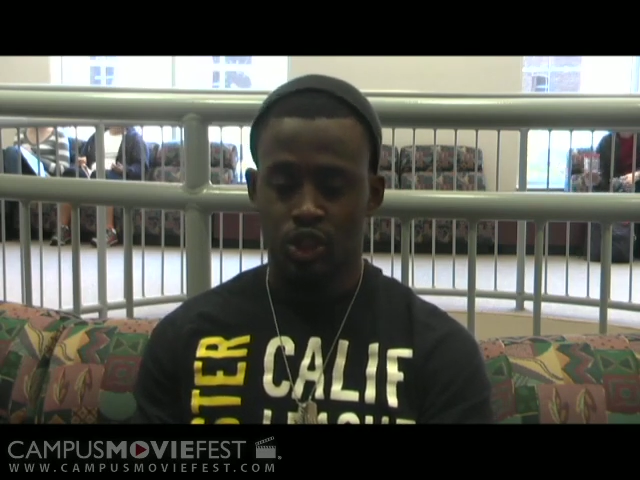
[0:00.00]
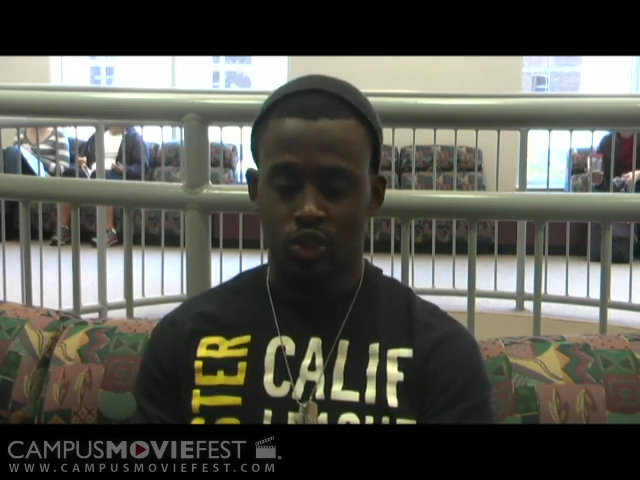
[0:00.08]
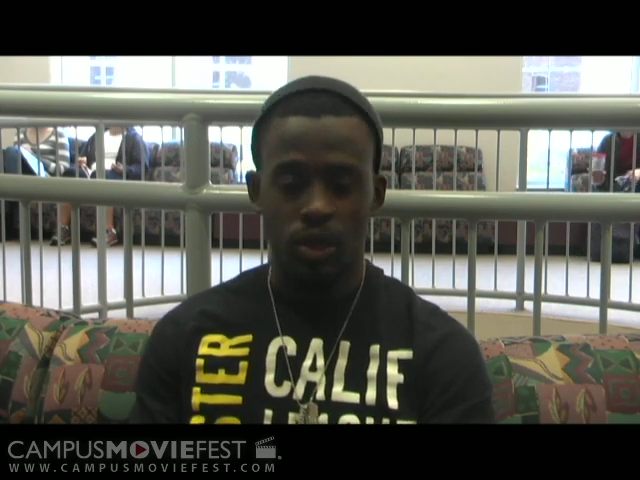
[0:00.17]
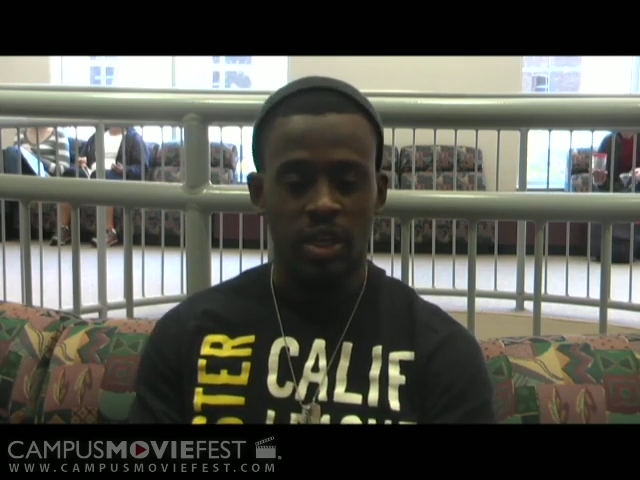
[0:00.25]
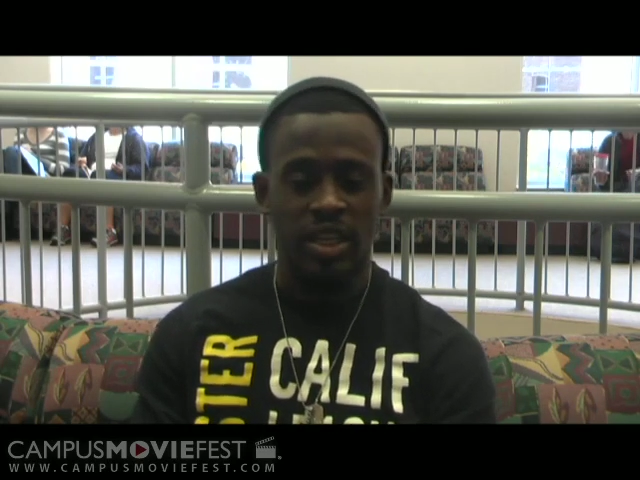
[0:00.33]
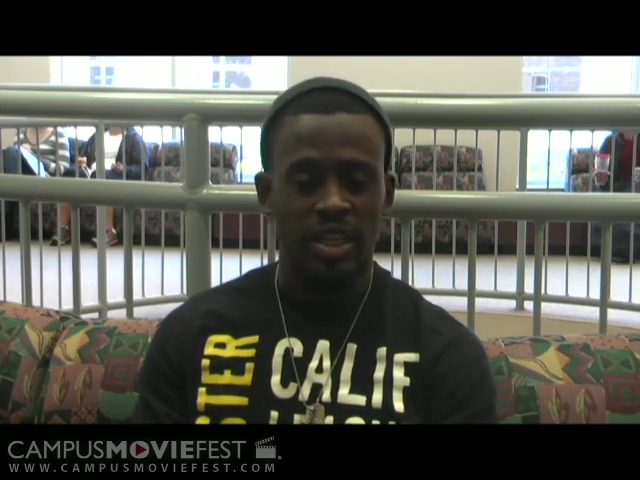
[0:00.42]

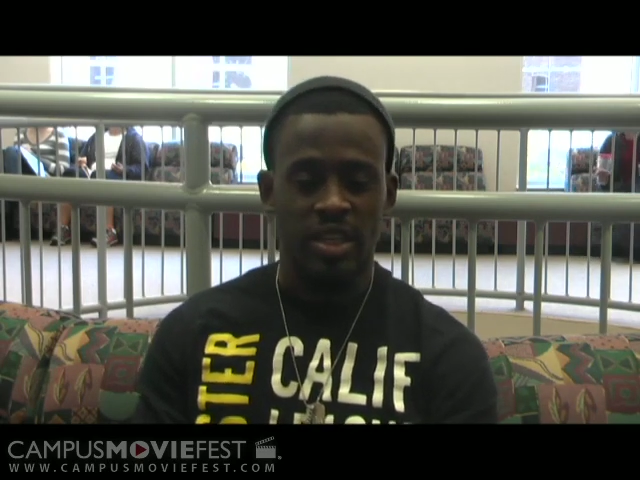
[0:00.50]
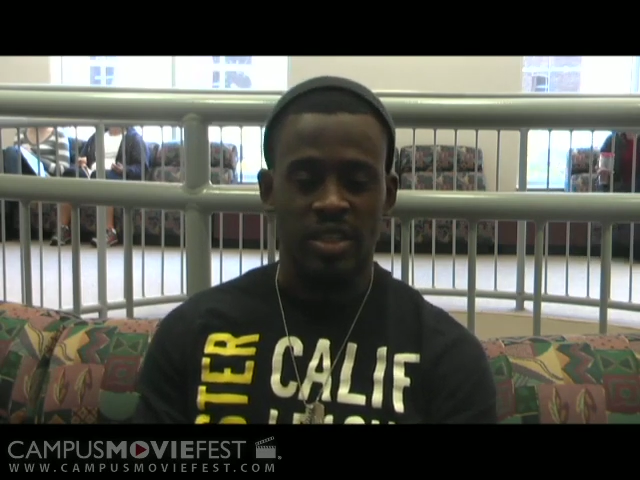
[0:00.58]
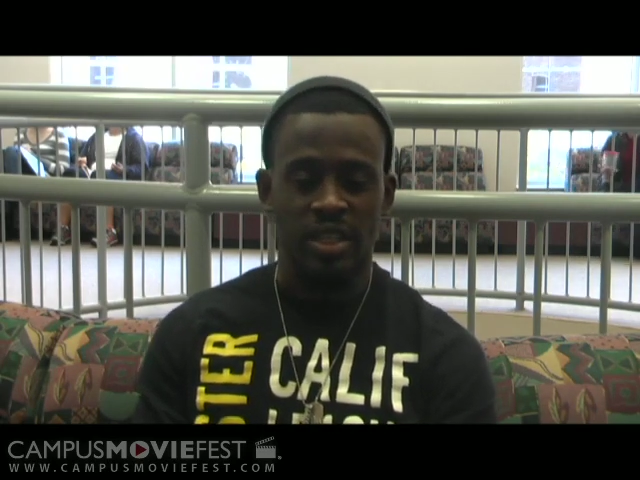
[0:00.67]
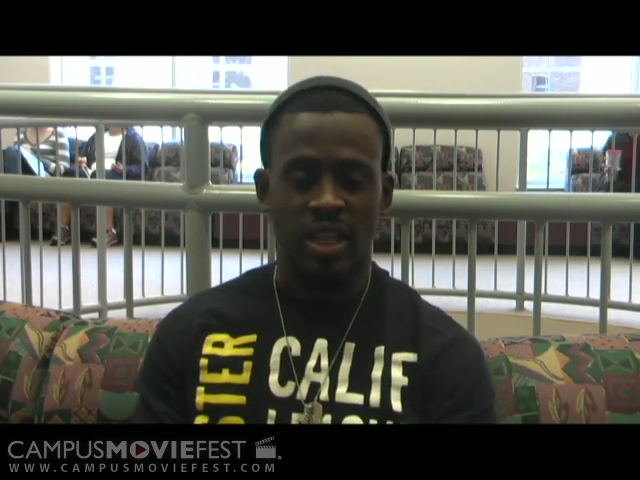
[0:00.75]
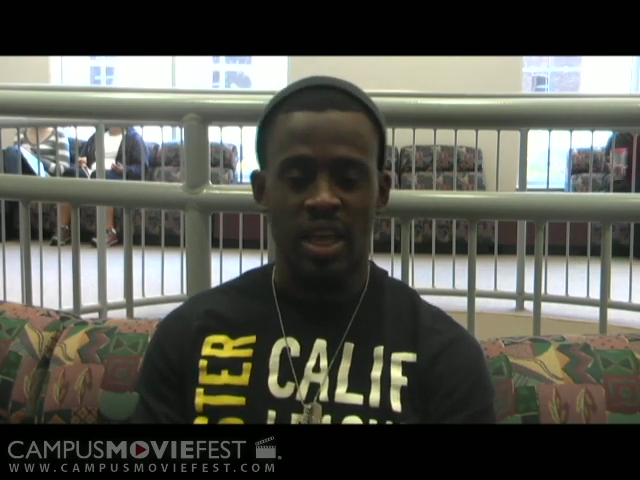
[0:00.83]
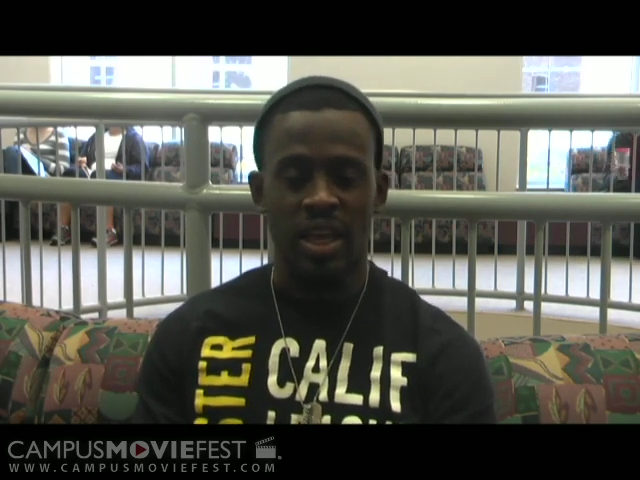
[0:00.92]
struggling in
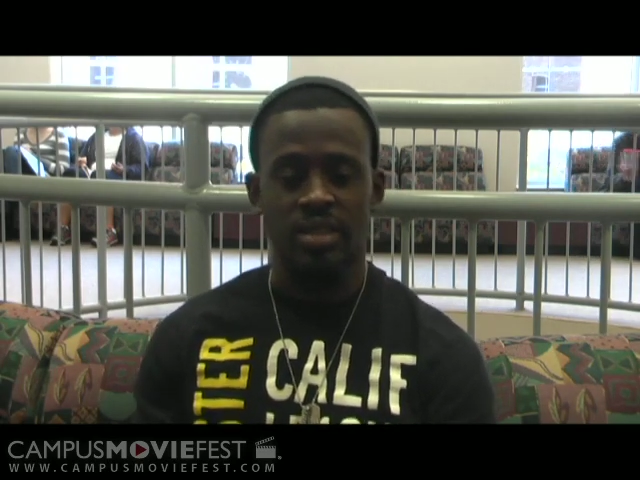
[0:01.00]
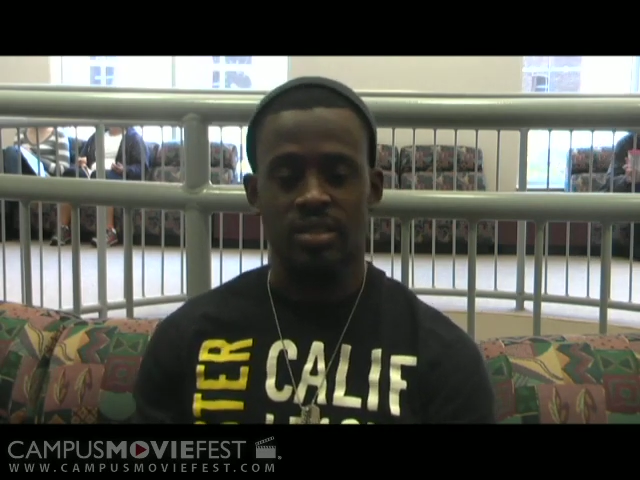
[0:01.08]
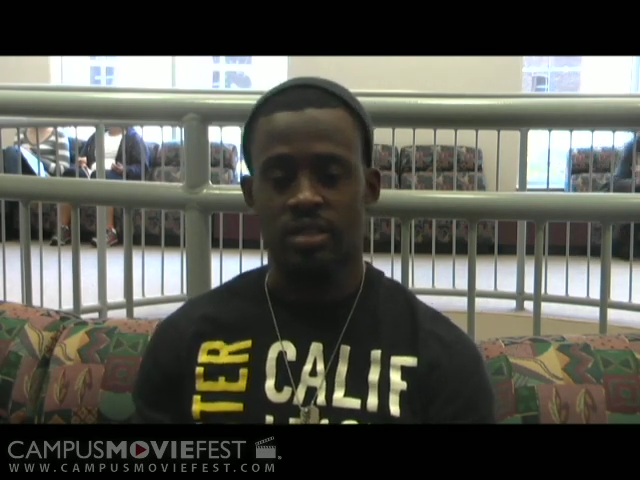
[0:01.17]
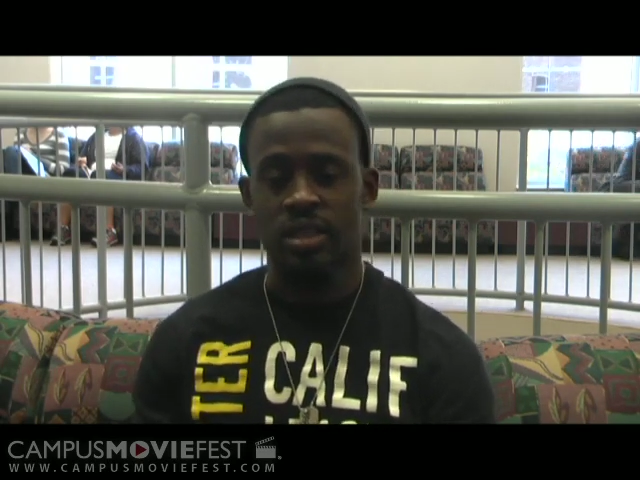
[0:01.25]
a class,